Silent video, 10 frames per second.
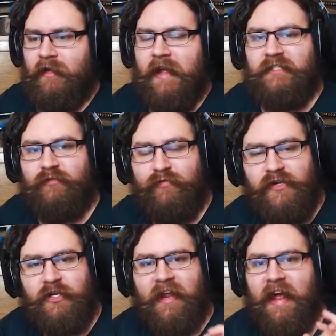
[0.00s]
It's
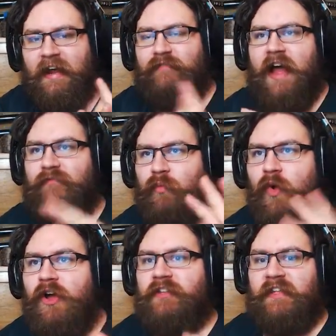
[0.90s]
officially, and I've
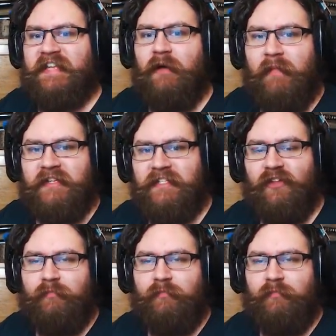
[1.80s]
worked this out myself